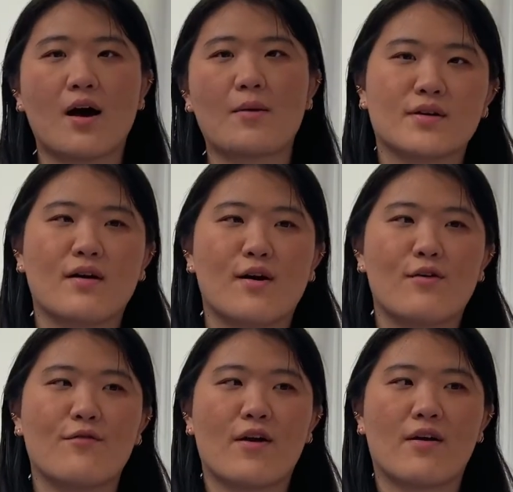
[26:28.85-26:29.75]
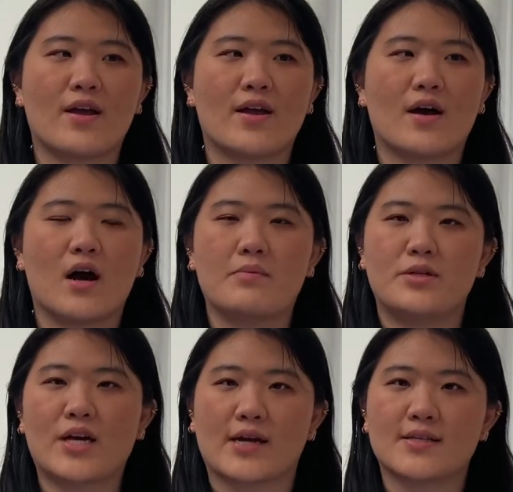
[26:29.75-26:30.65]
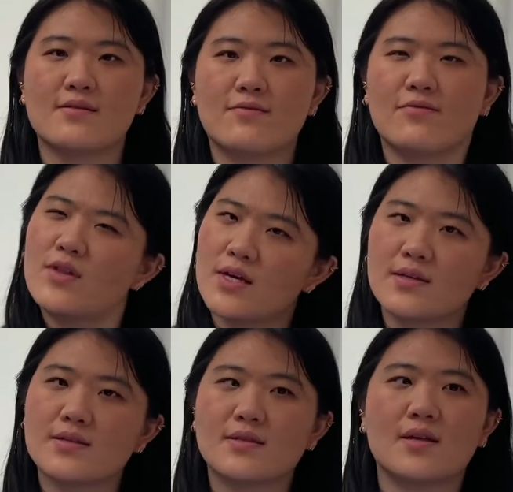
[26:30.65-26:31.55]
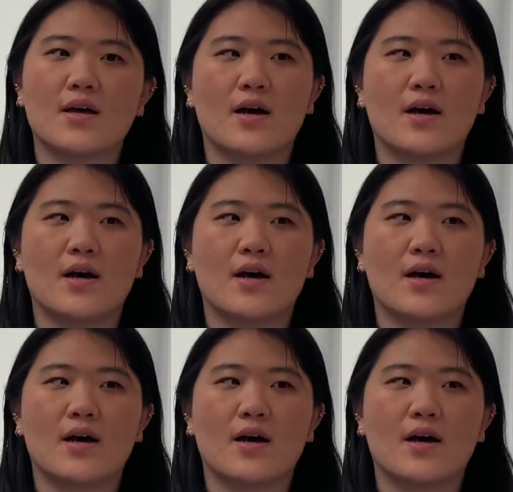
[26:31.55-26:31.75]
Those are all very objective things